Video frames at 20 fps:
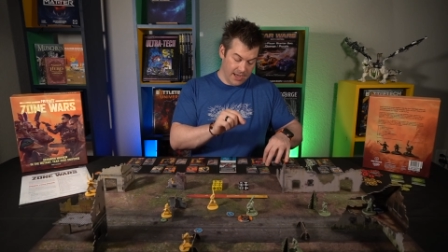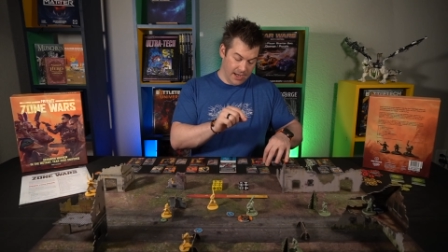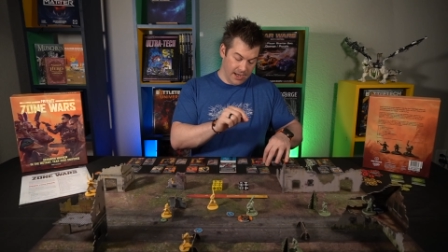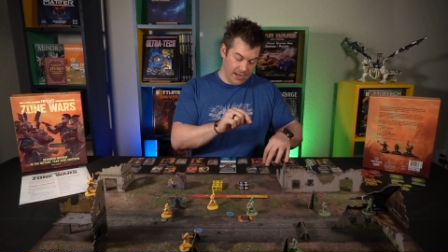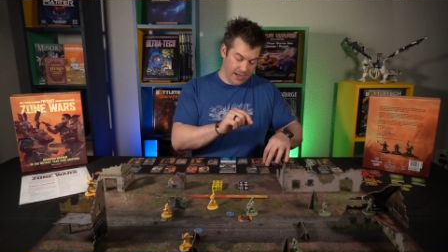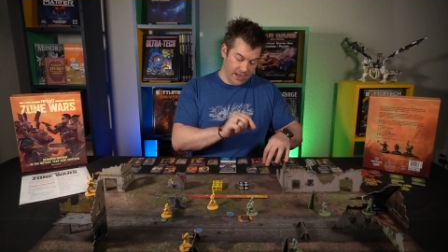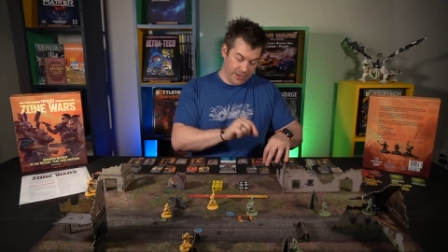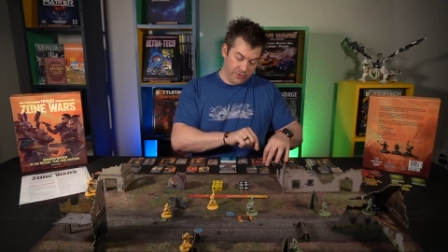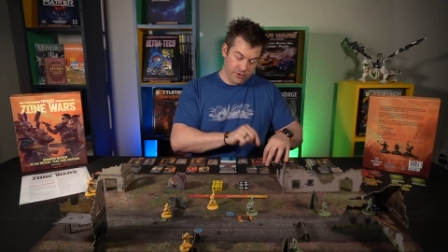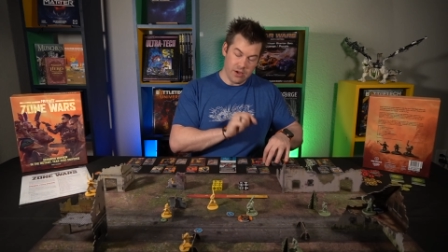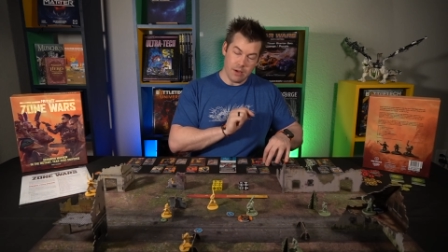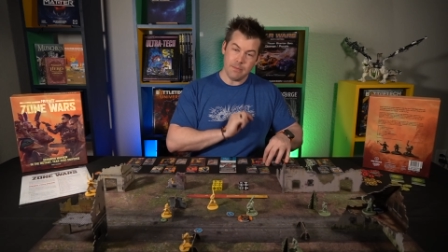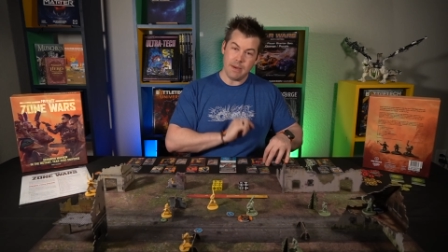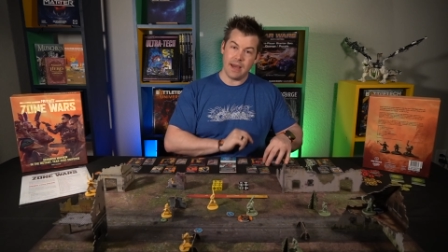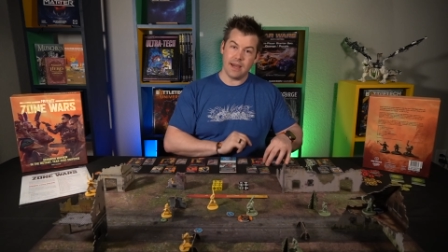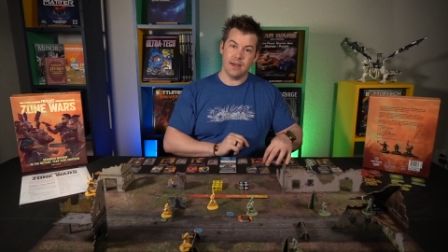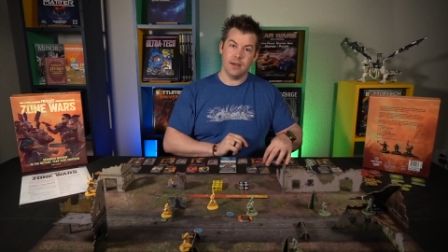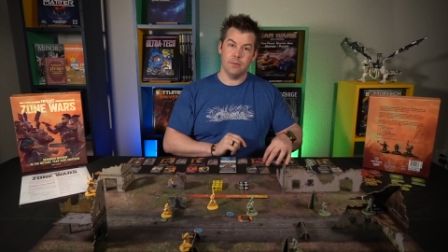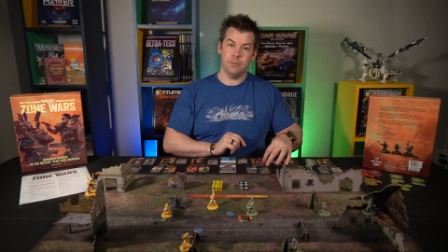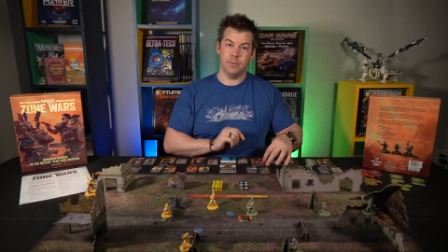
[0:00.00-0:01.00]
And you come
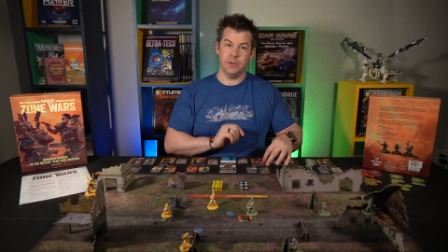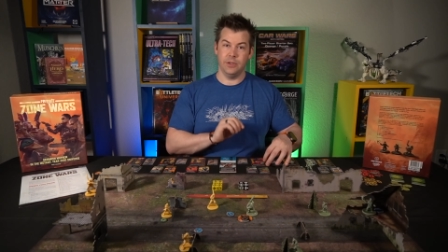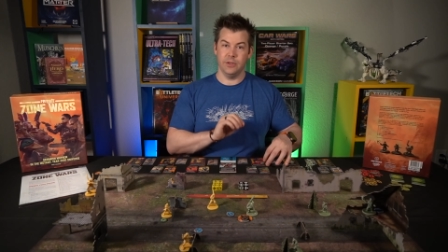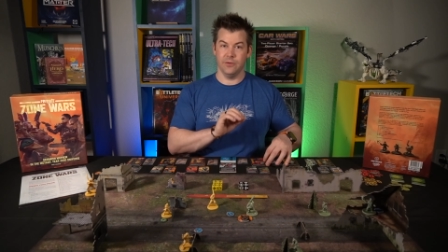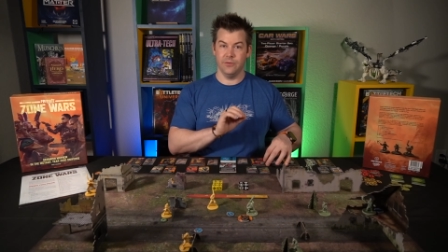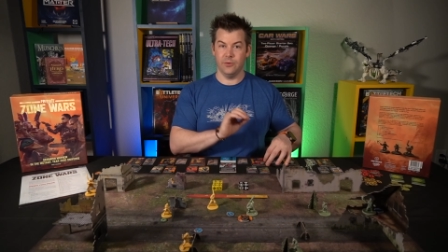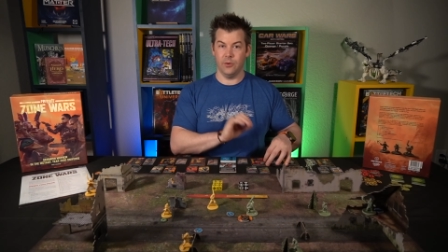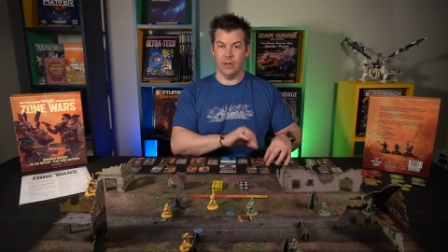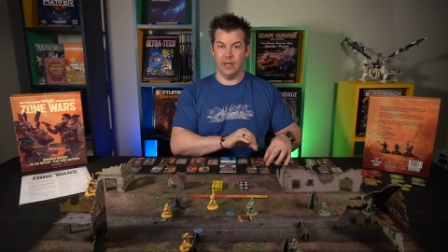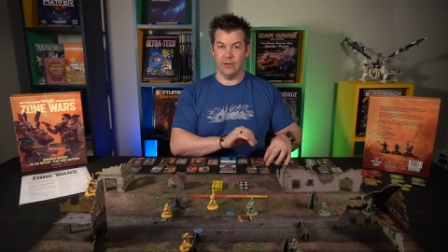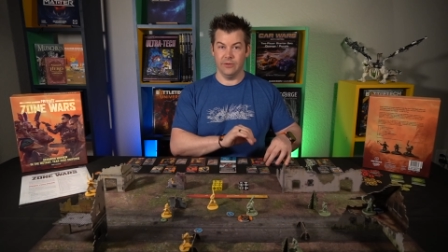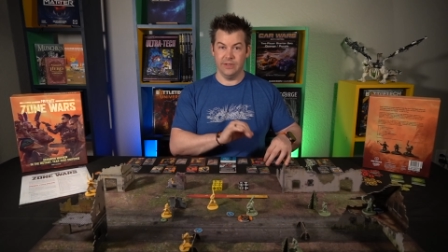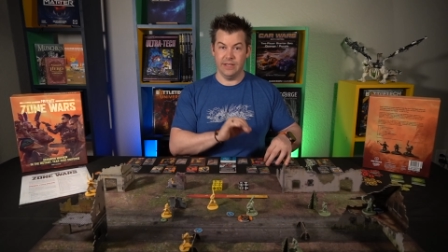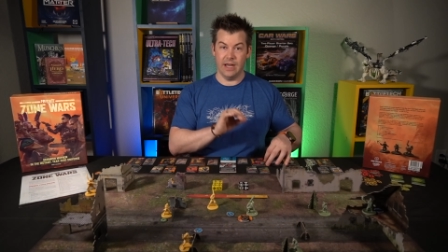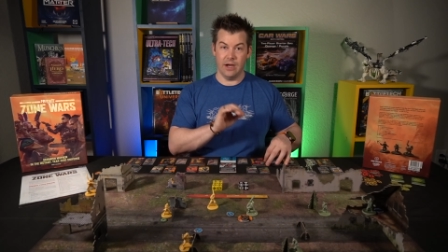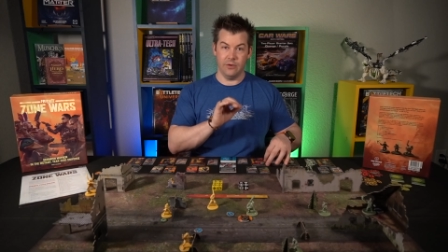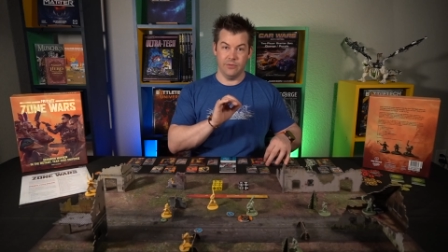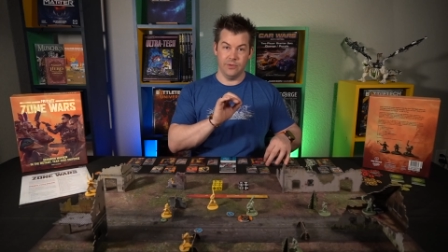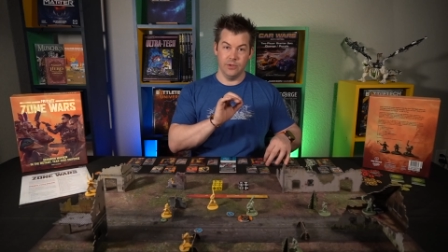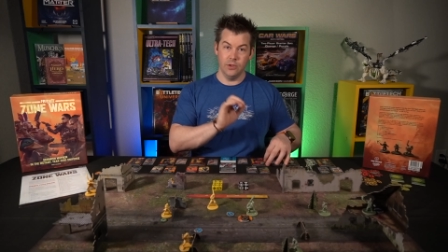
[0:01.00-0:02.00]
back up with your full health.
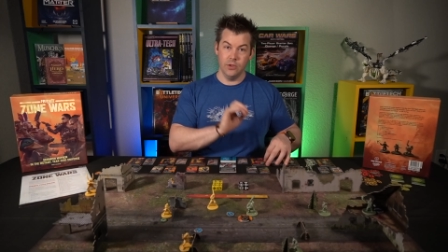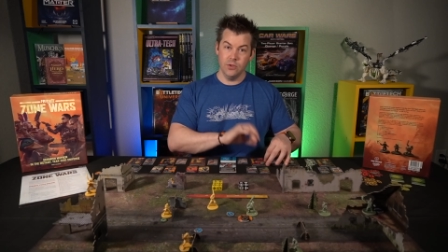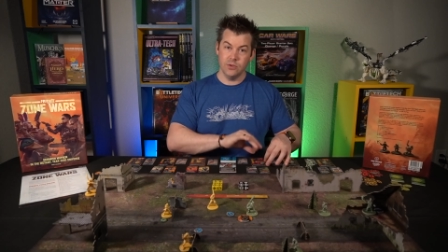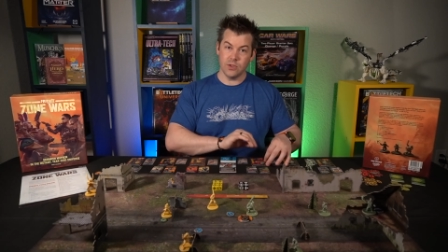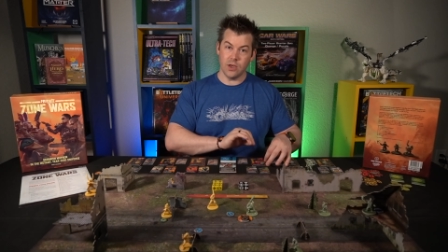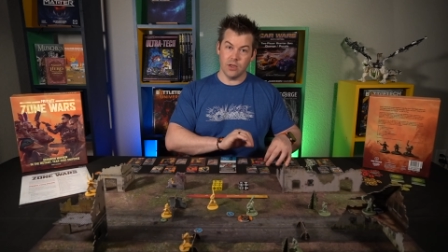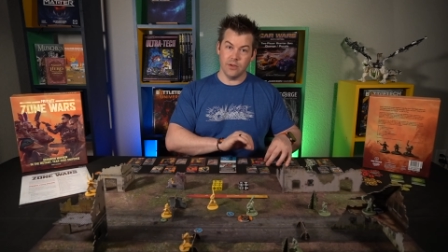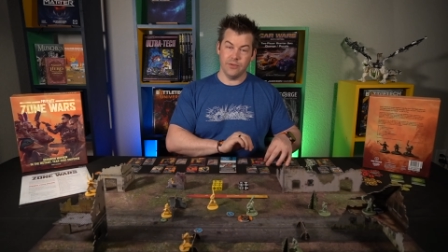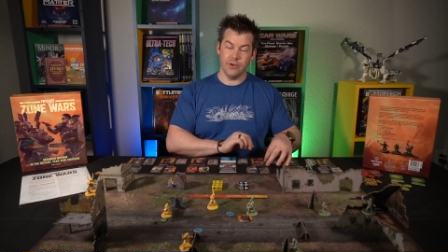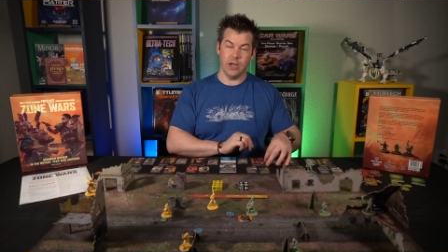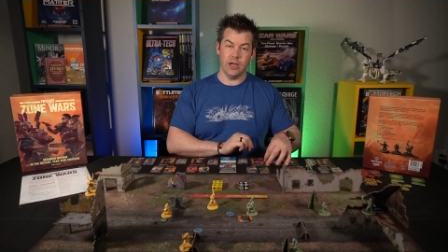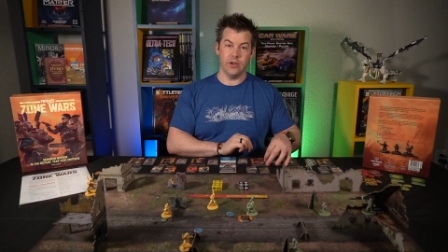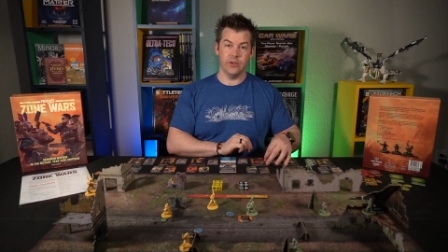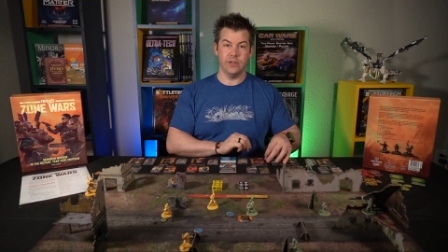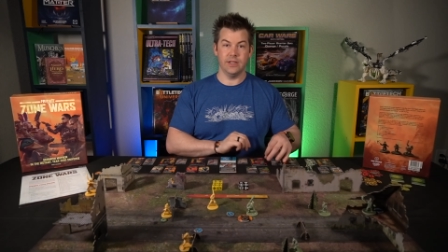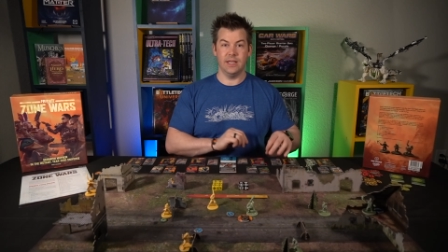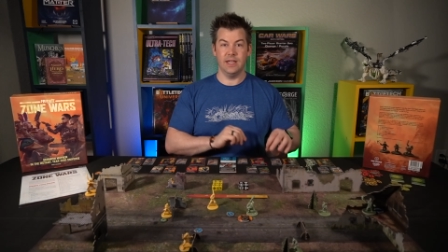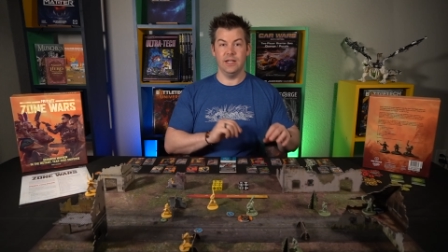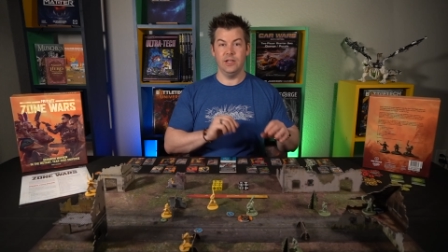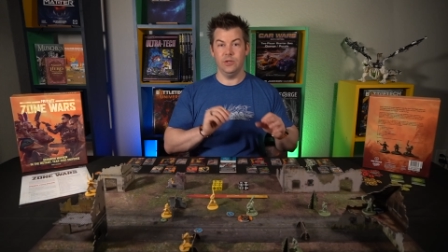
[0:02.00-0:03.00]
Now, if you lose all of your health
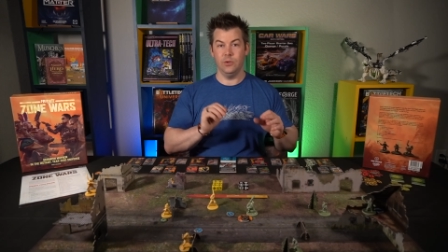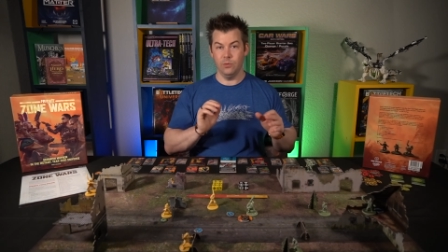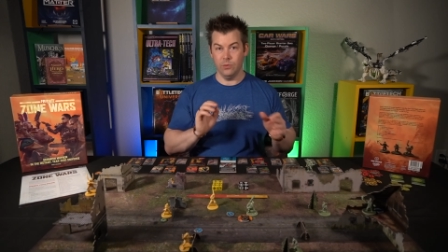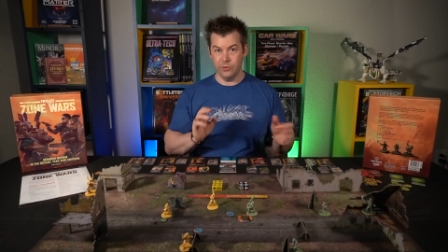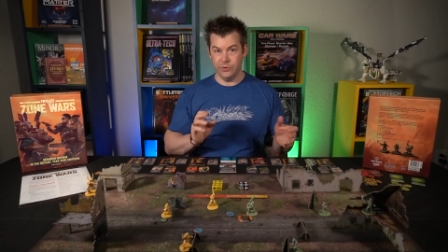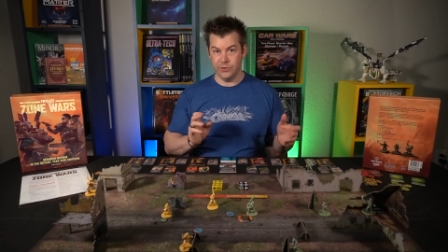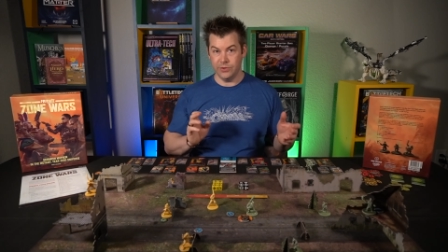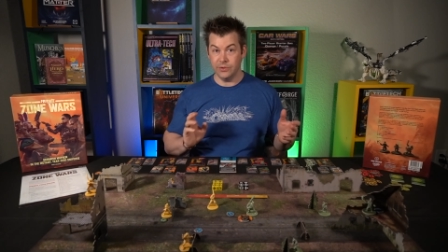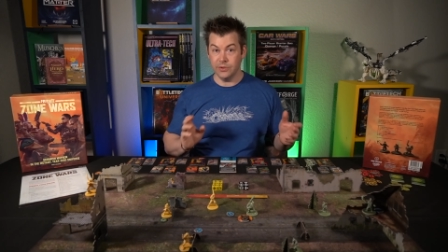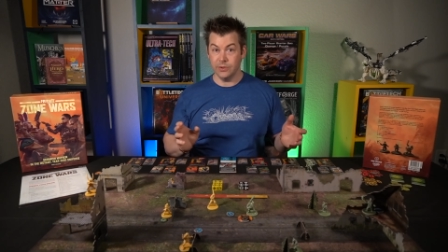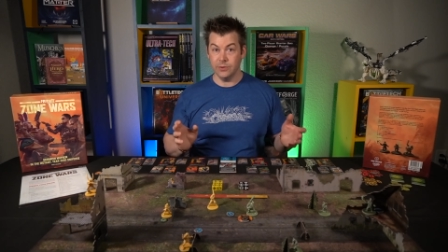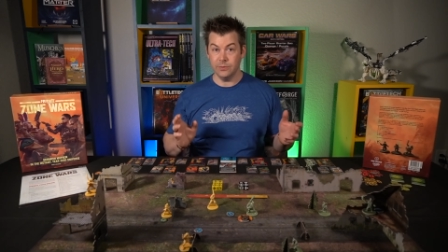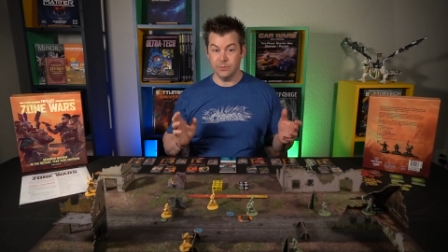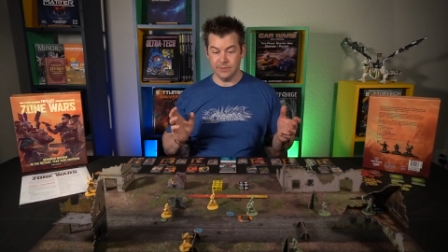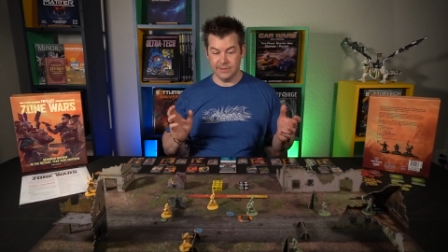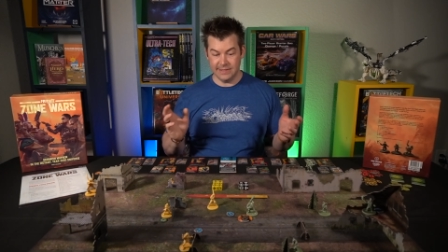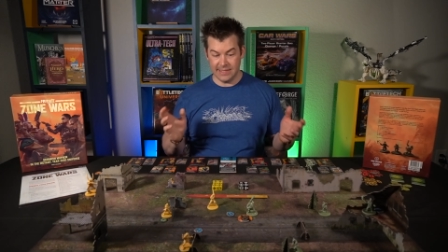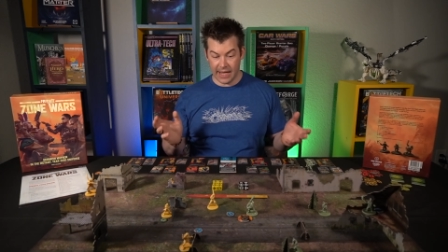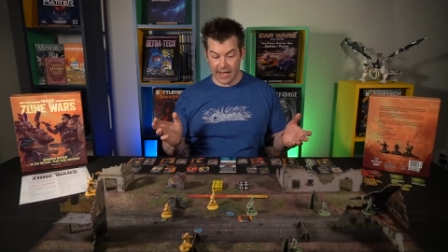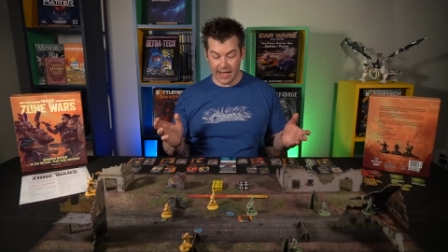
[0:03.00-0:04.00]
again, you do
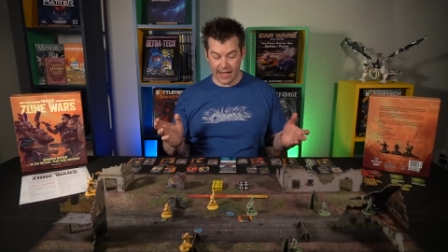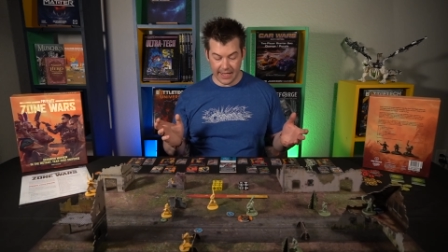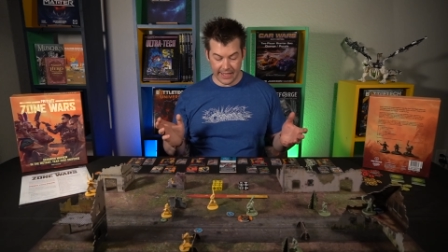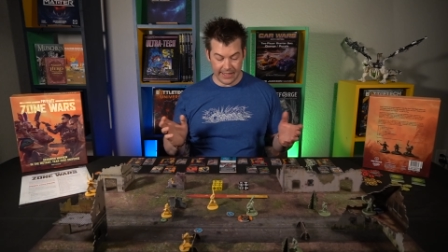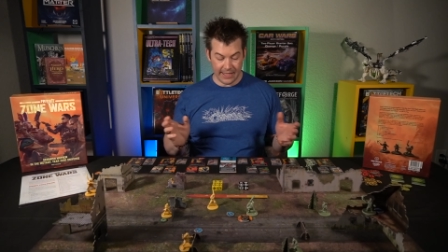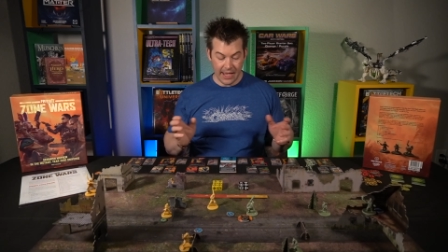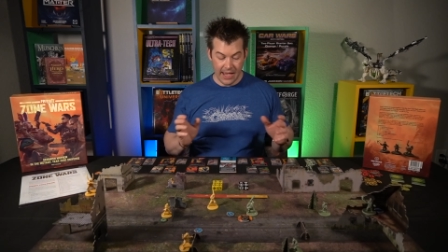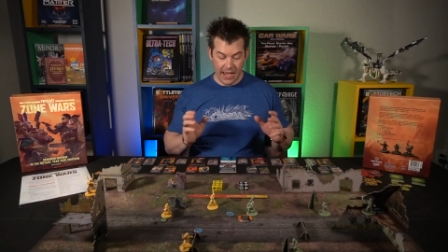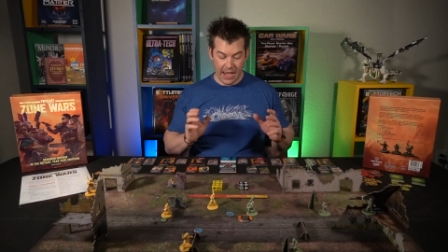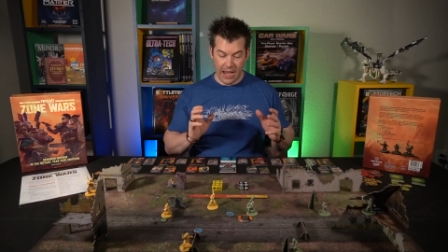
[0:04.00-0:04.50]
die.